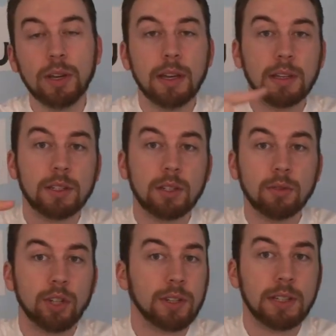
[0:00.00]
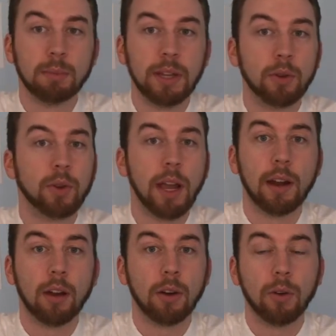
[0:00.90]
is just simply create
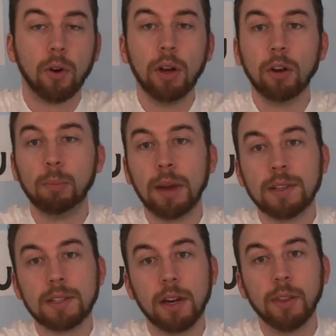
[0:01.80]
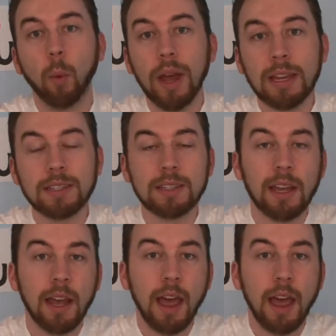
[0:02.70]
our own oil based on the waste